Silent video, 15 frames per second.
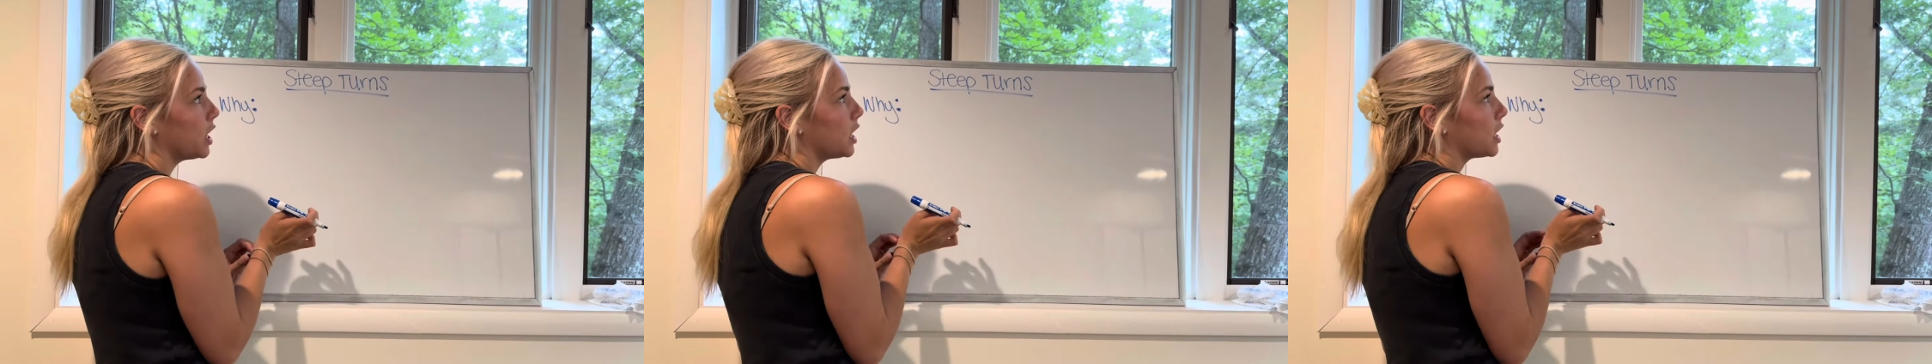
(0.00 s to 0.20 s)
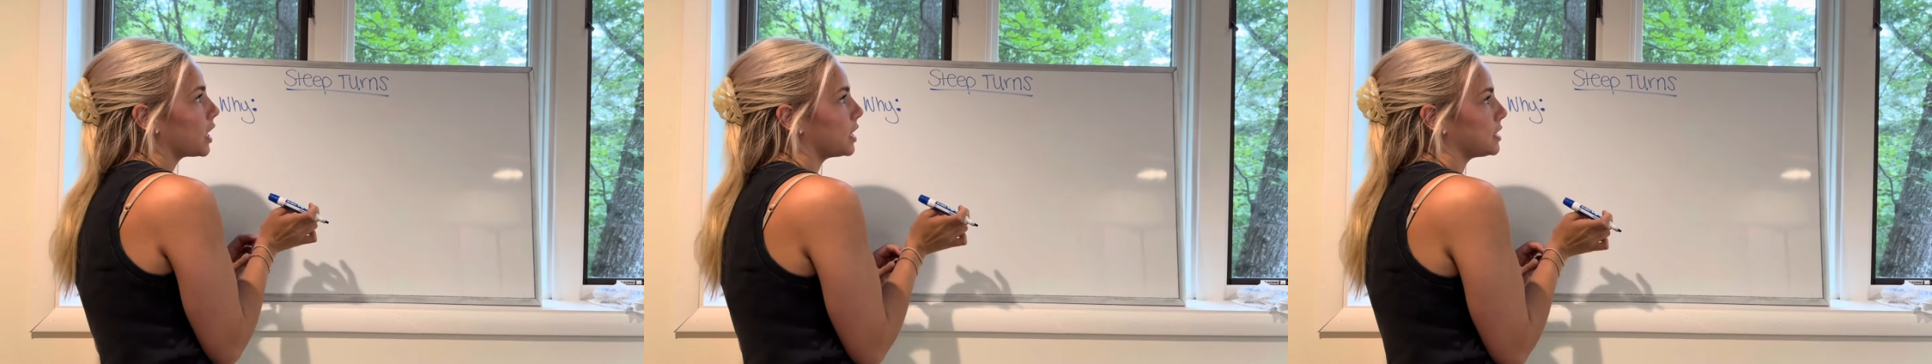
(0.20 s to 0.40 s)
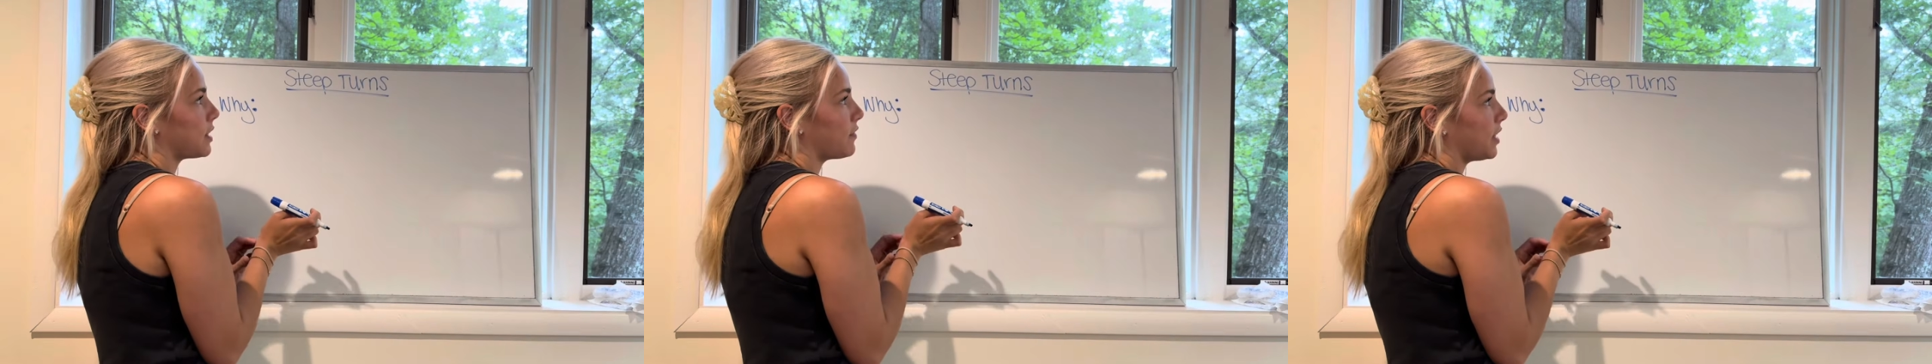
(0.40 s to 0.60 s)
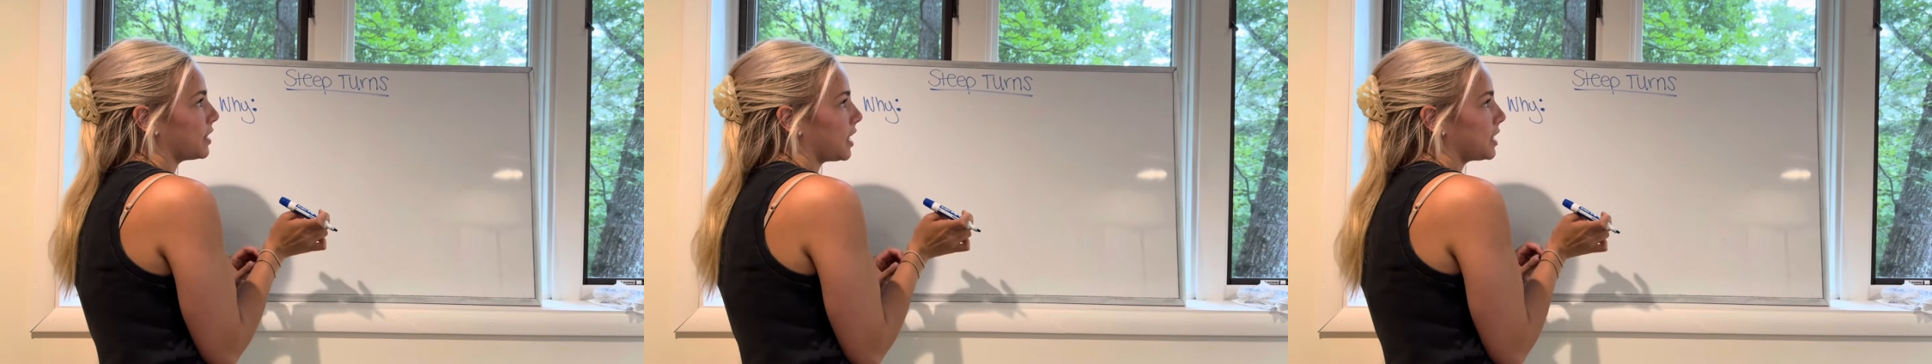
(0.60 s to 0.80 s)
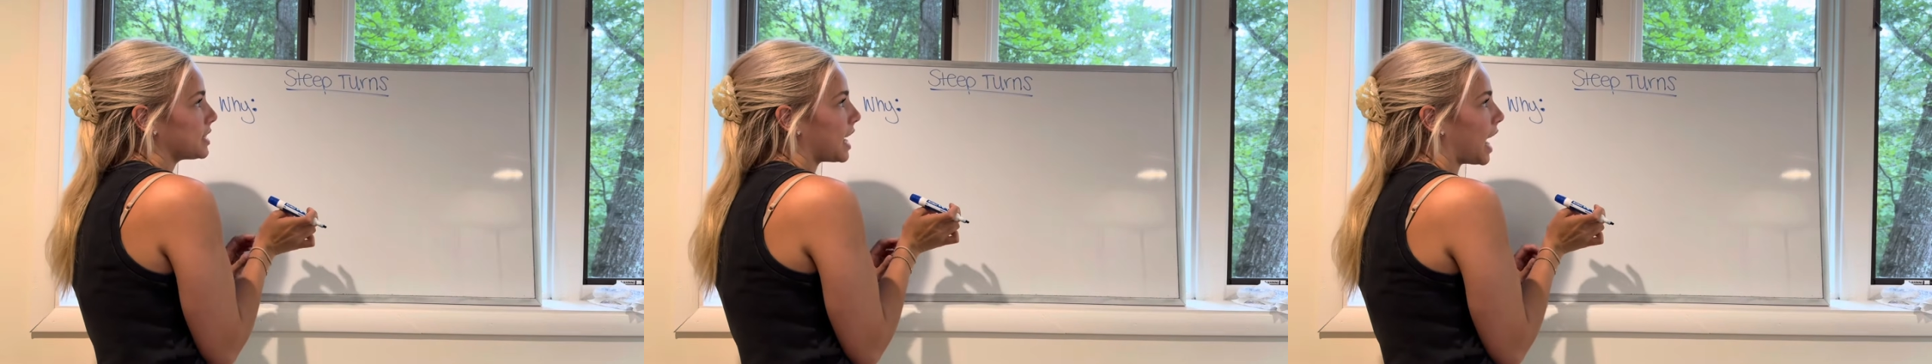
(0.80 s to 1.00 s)
because I feel like
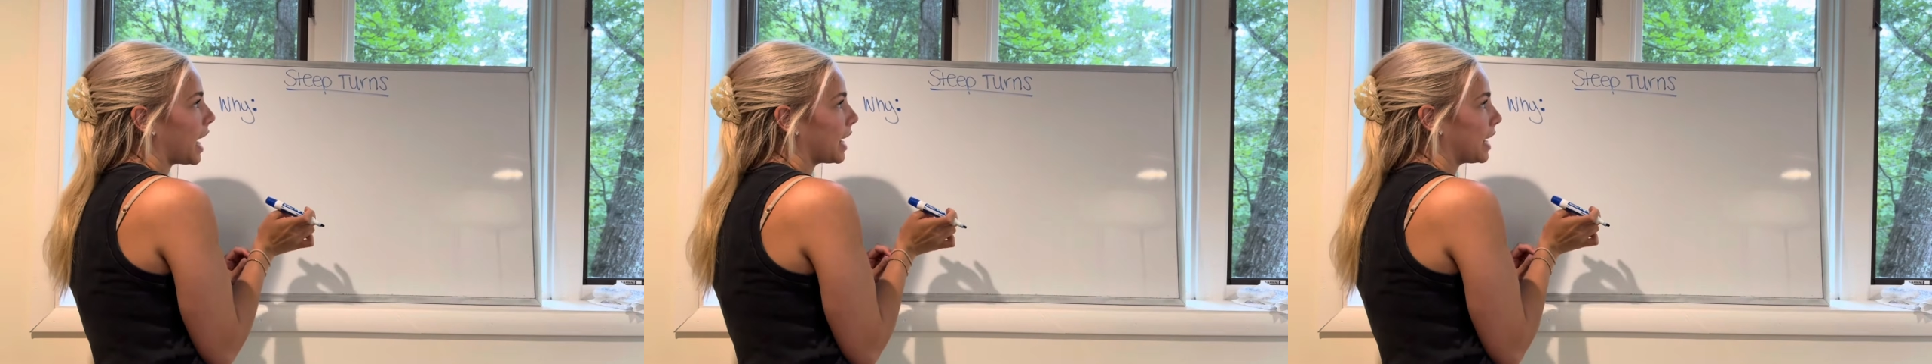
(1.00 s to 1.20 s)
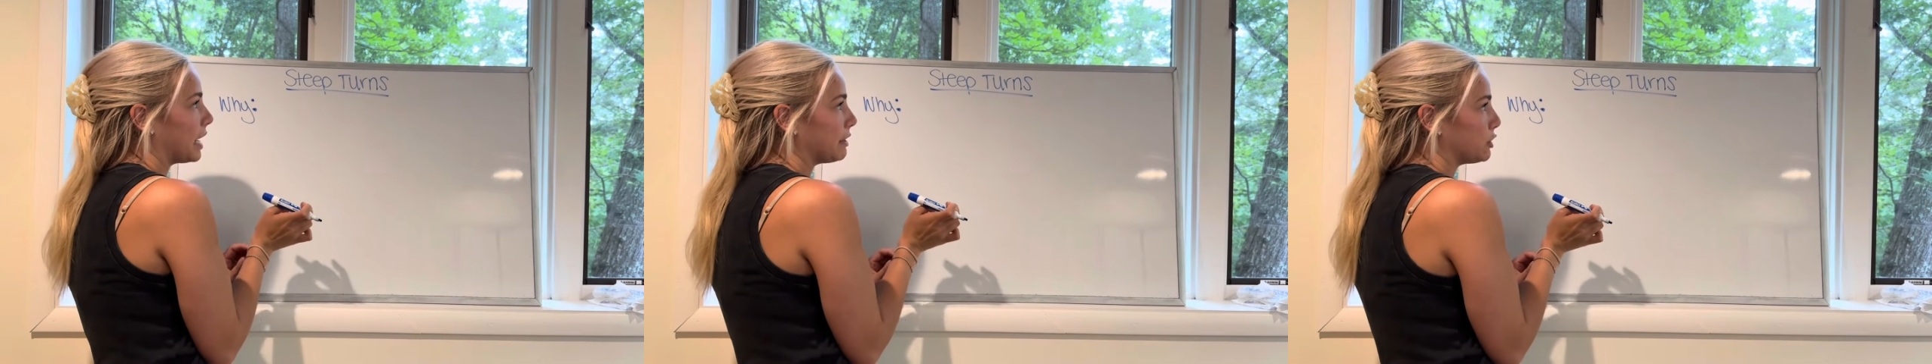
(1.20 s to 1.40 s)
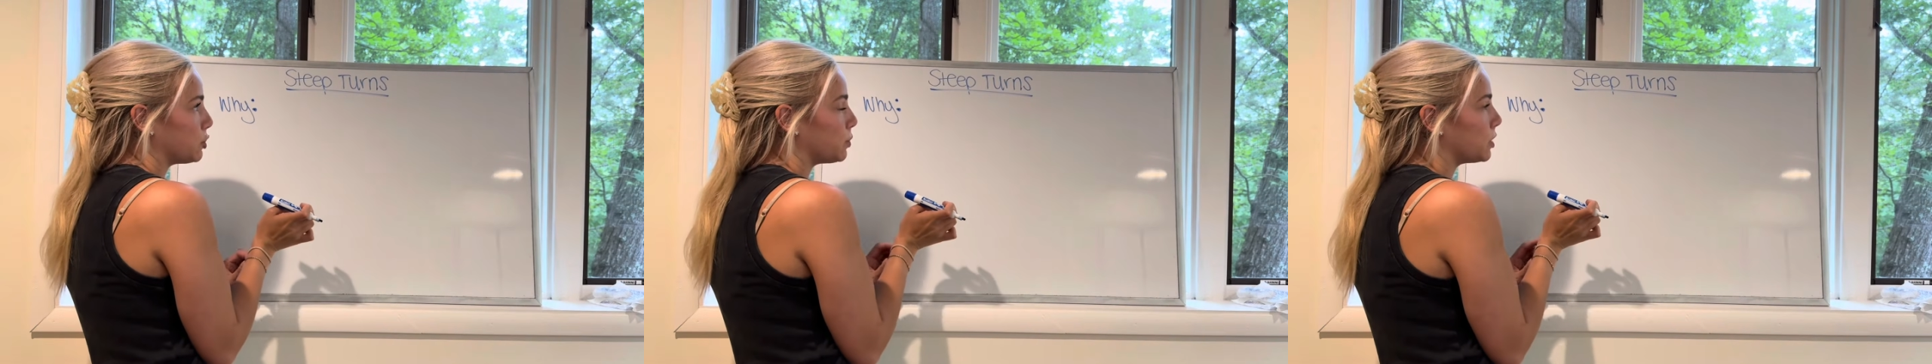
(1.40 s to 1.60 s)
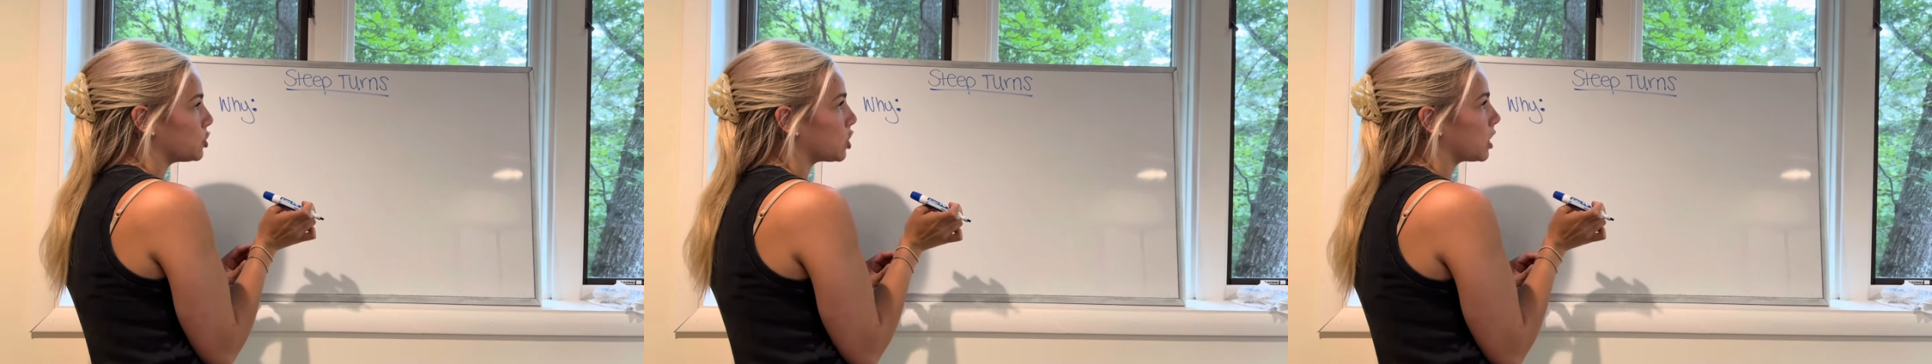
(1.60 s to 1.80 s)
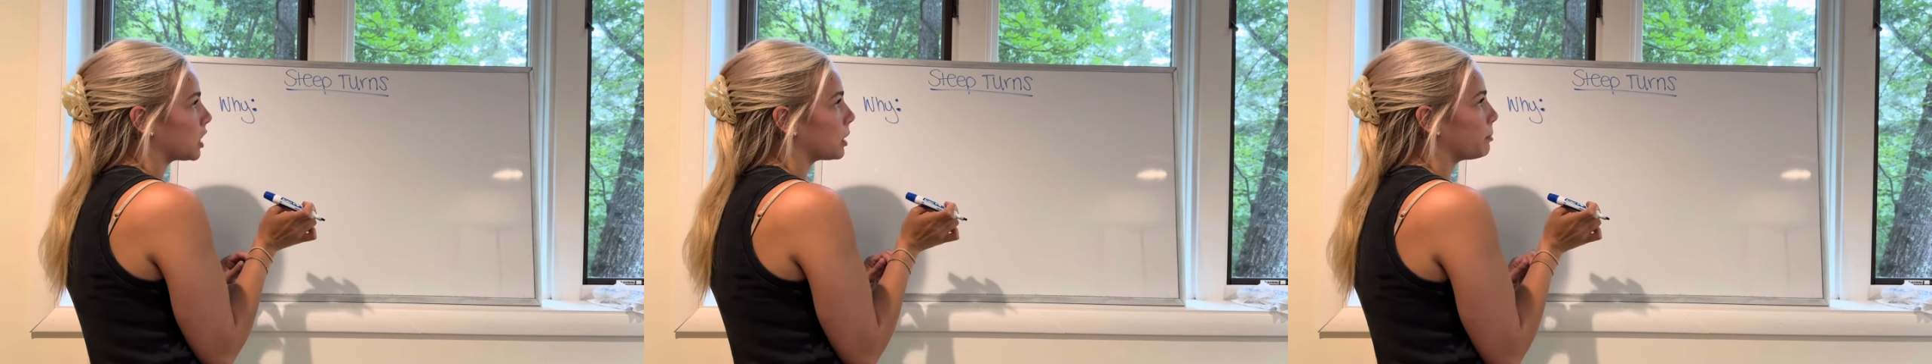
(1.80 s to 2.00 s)
they tie into each
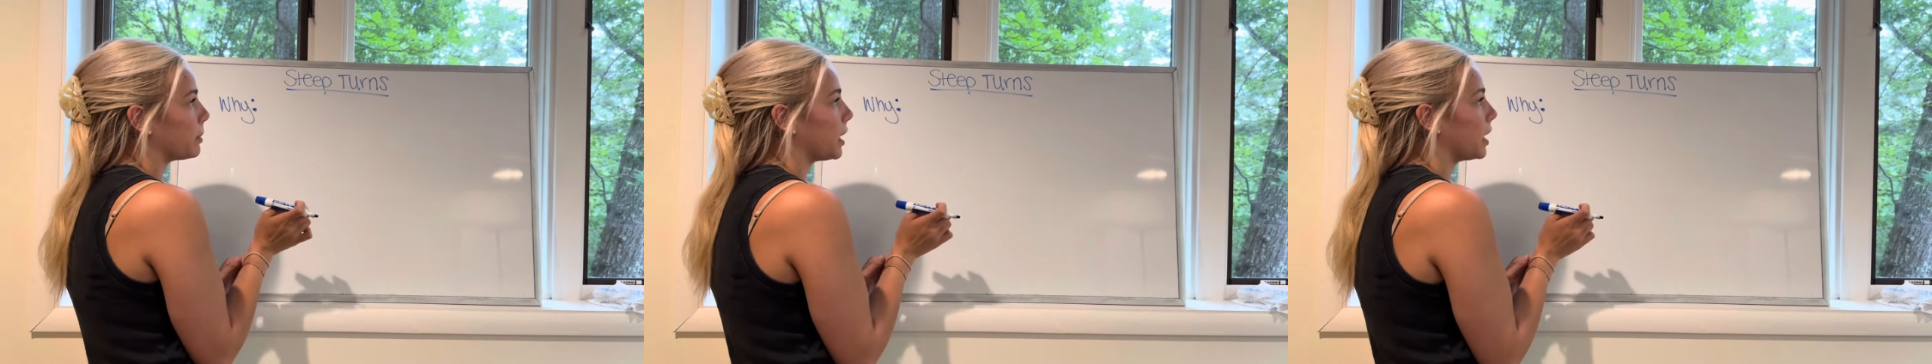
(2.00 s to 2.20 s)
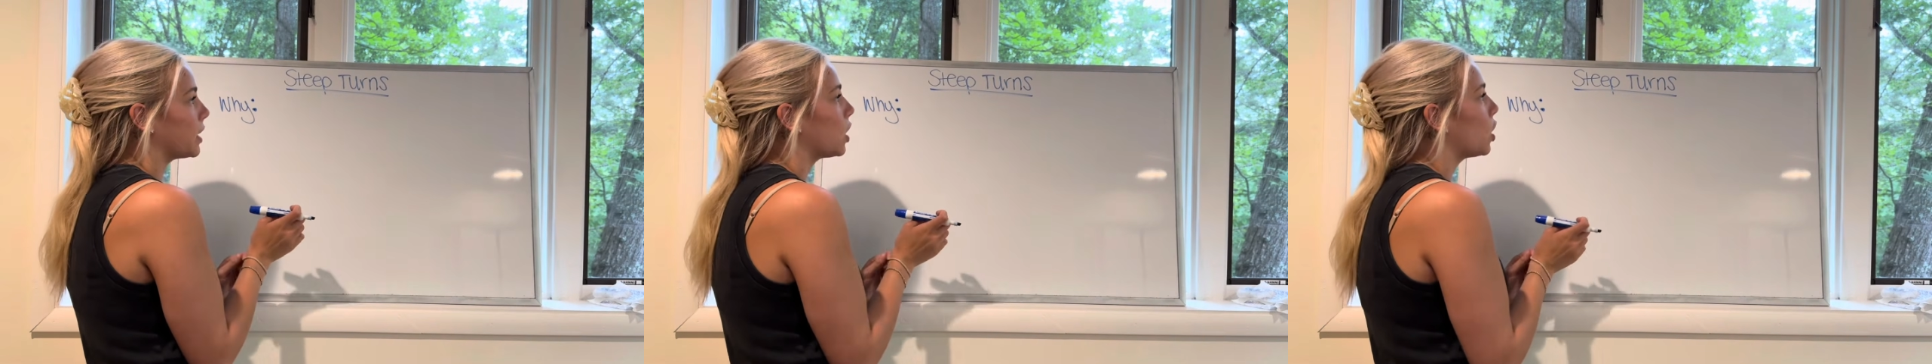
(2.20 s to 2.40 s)
other, but